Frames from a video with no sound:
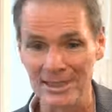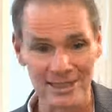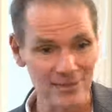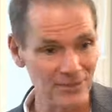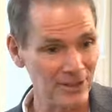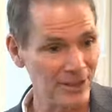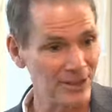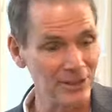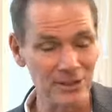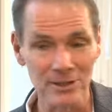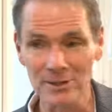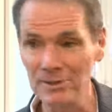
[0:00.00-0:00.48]
If
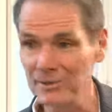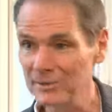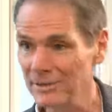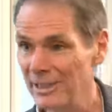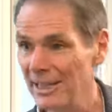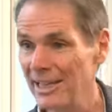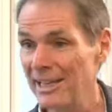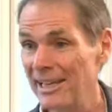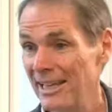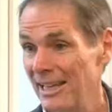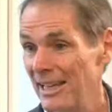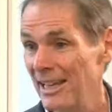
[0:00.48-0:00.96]
I don't,
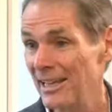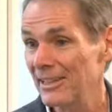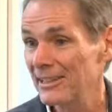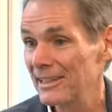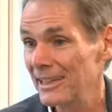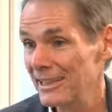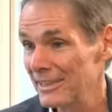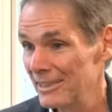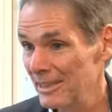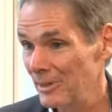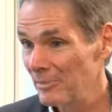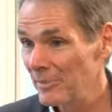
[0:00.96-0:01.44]
I'll
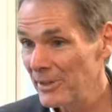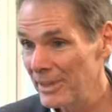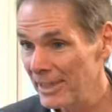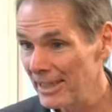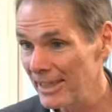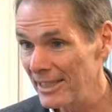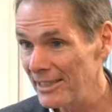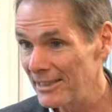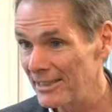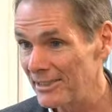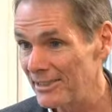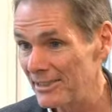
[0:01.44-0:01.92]
get something
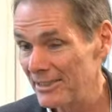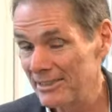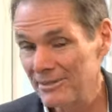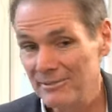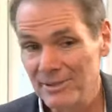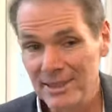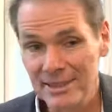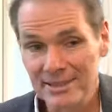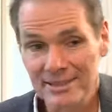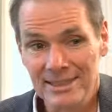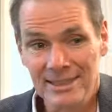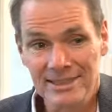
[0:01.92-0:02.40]
else, right?